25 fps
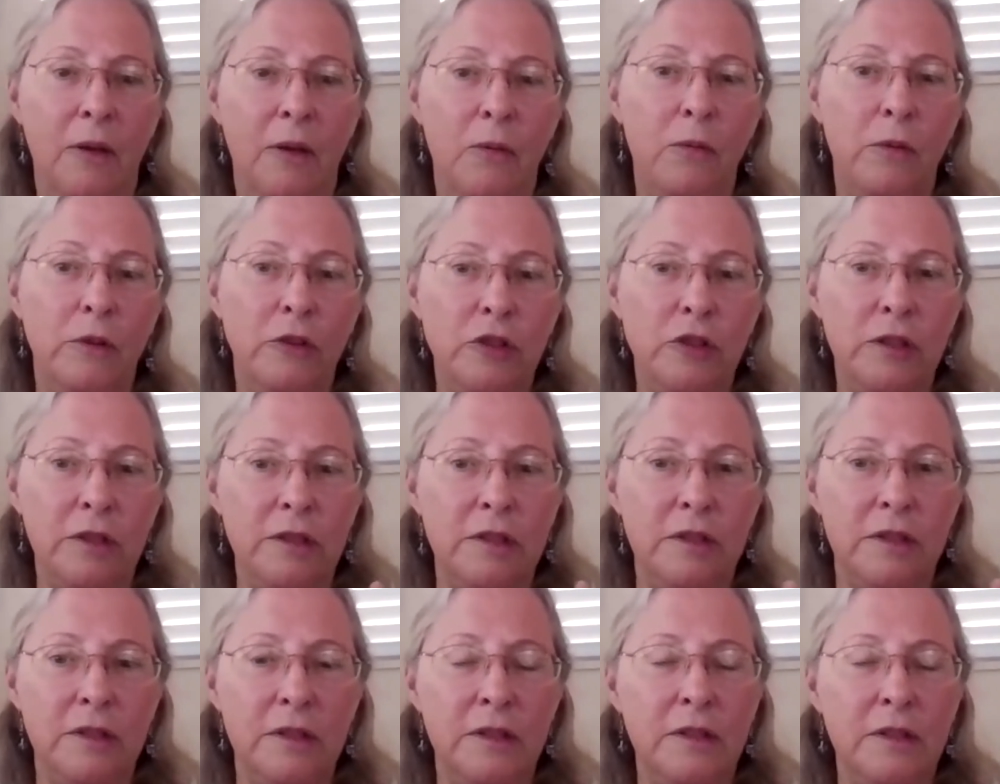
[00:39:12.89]
which
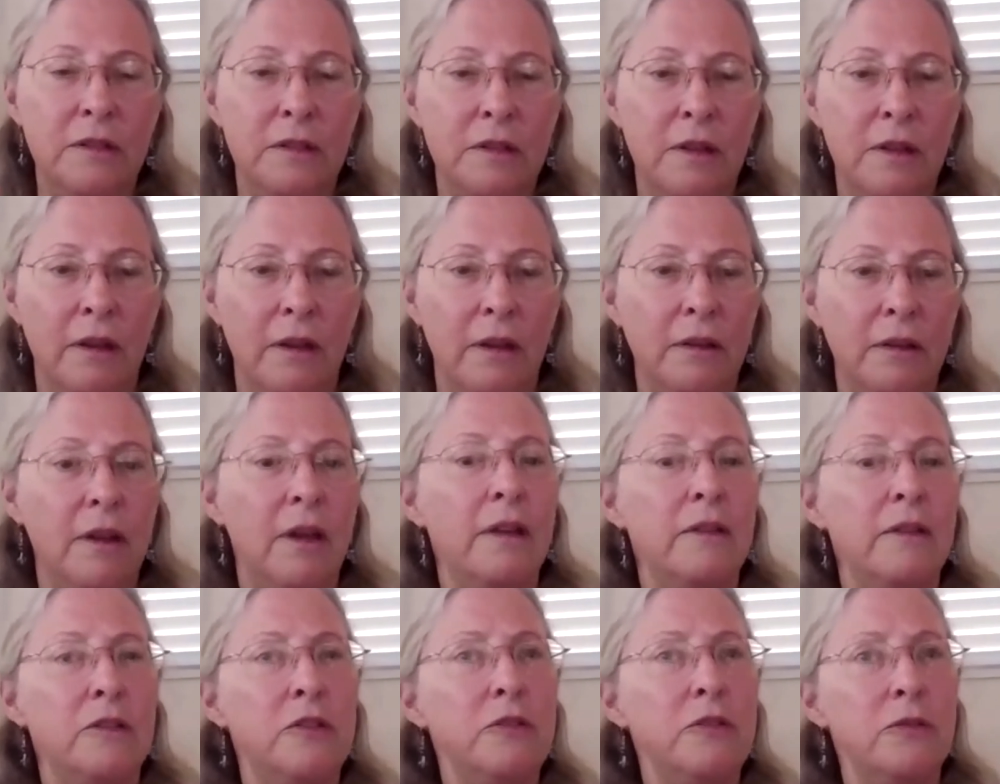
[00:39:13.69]
is designed.
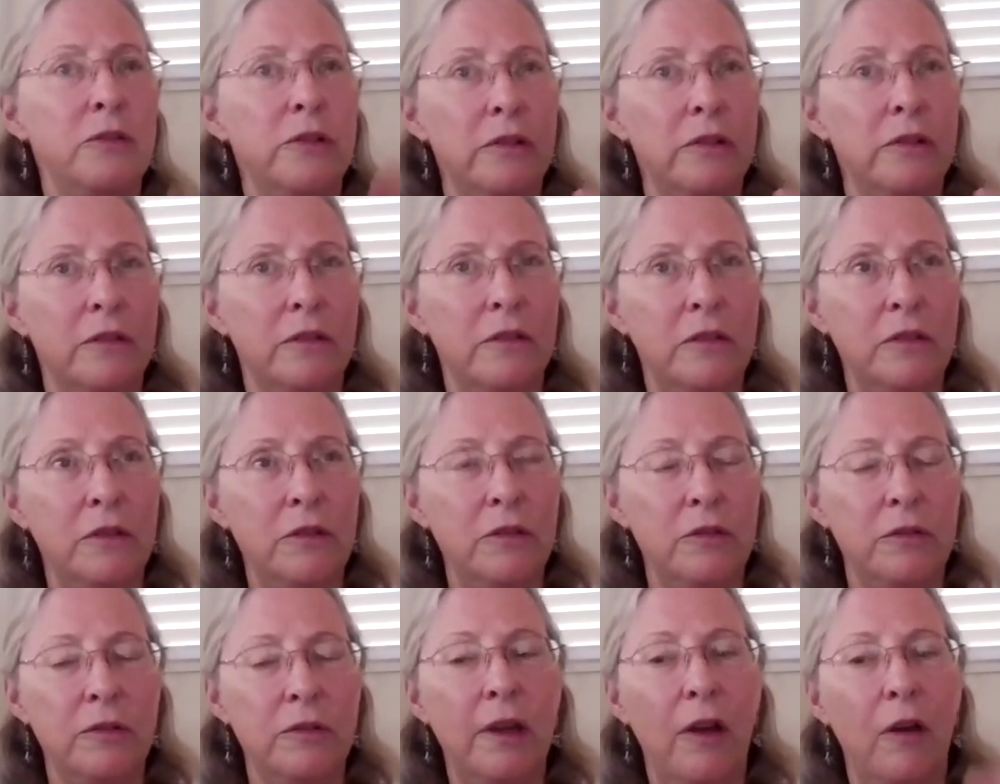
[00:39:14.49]
I do it
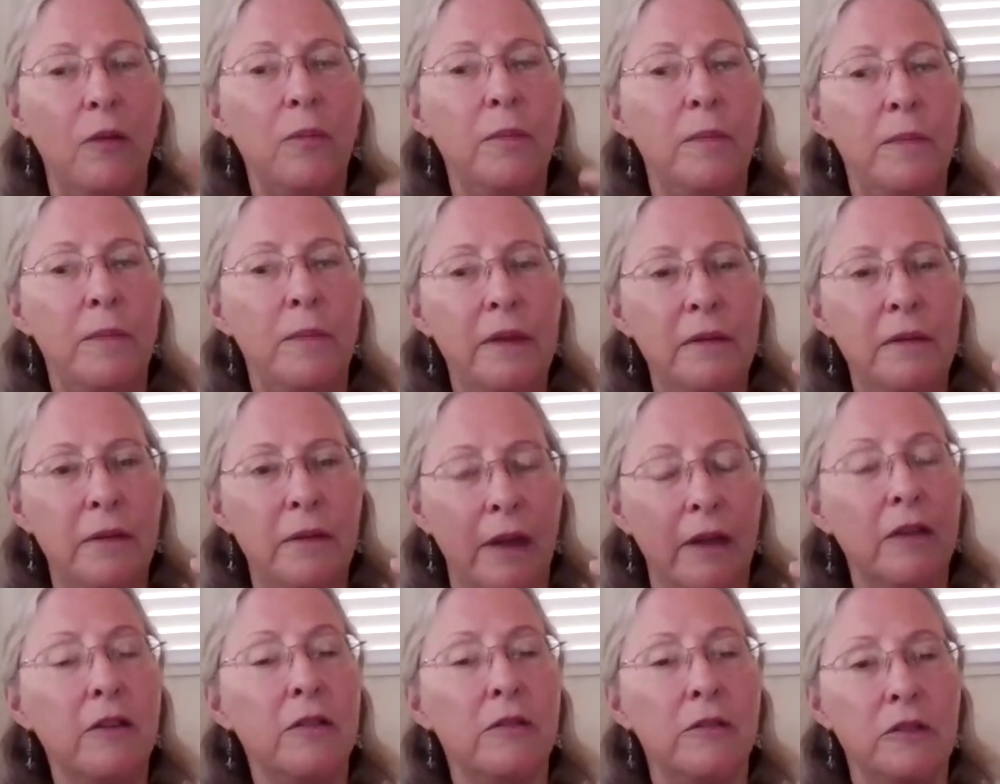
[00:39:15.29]
to help
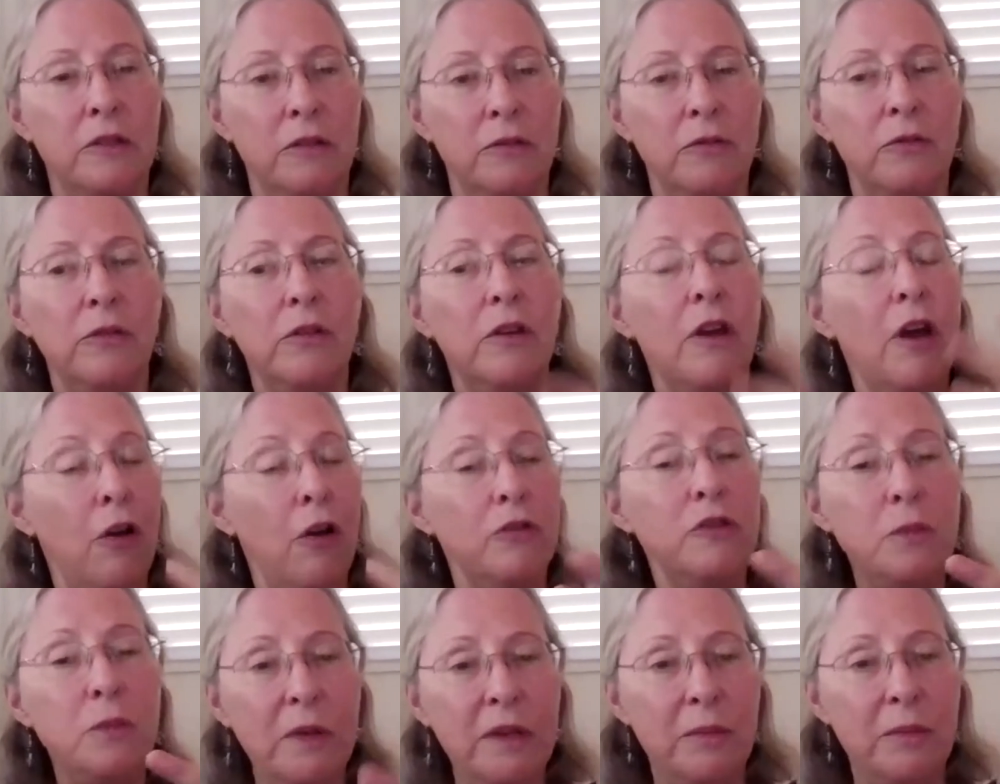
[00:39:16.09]
to
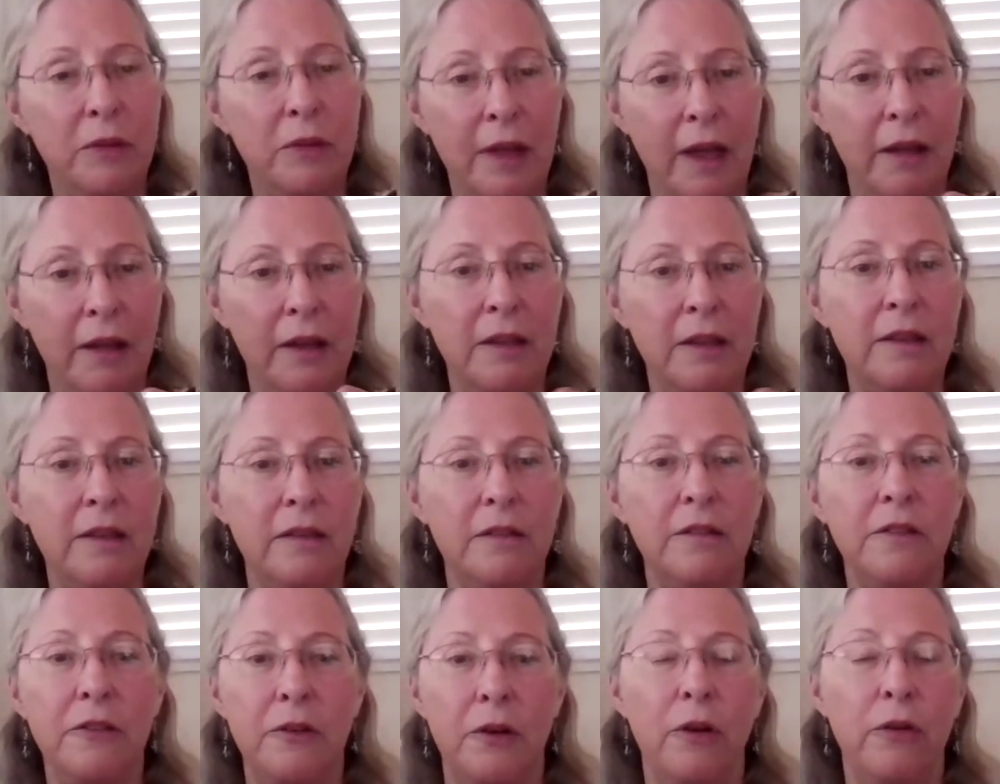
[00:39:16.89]
coach people how to
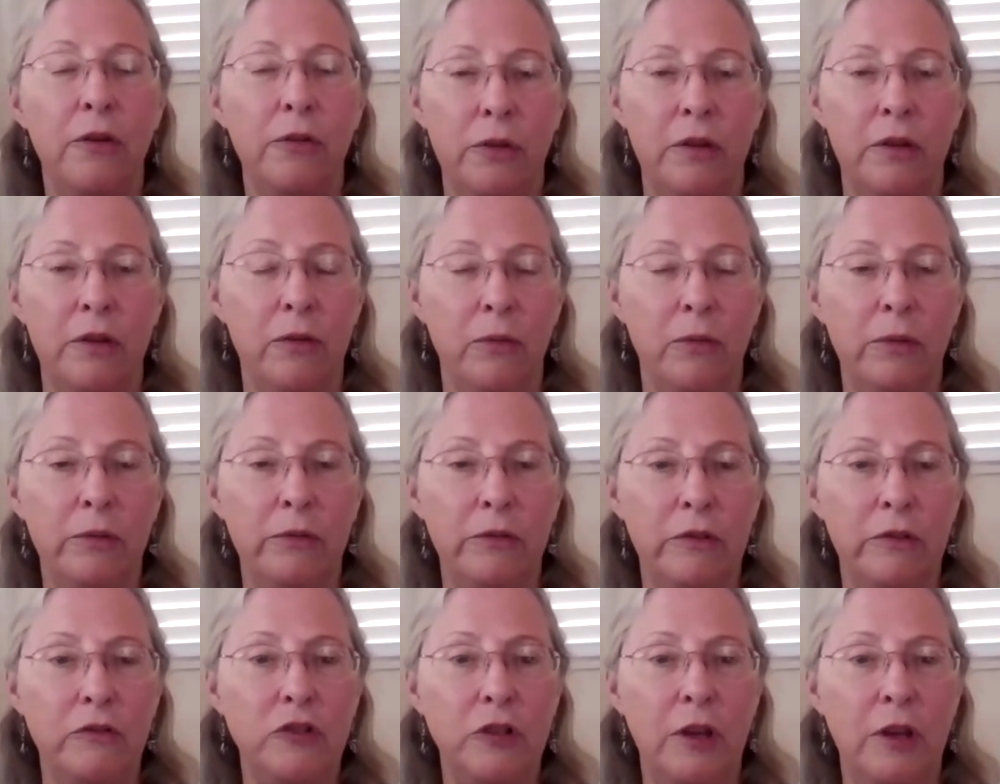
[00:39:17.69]
heal their own inner
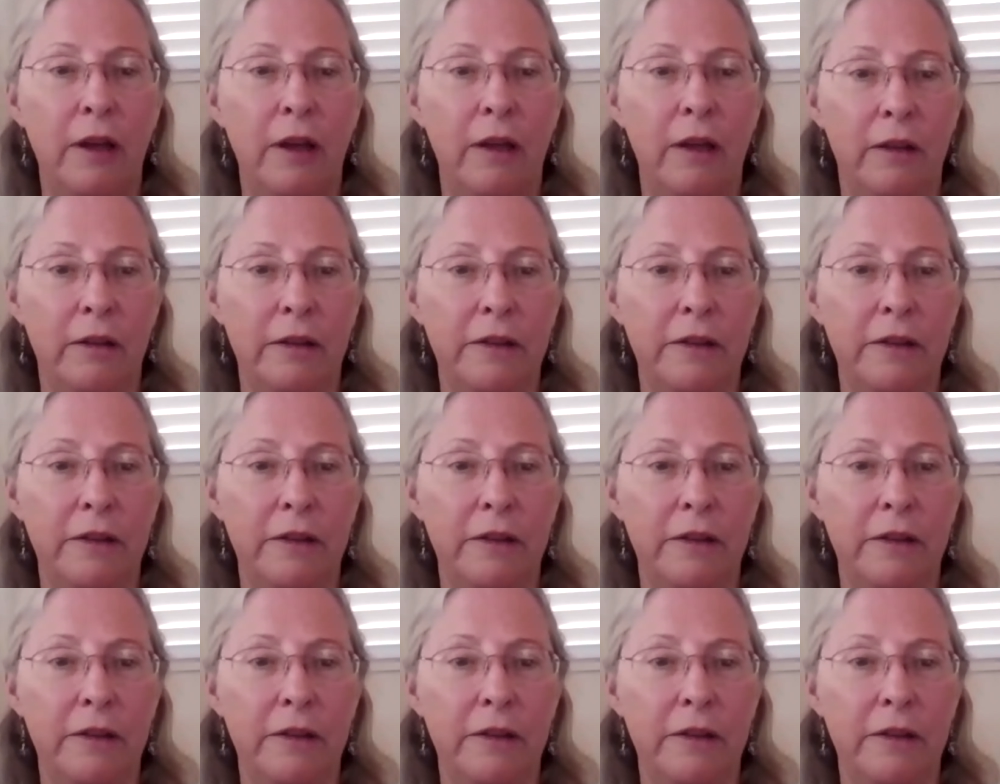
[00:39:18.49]
wounded child,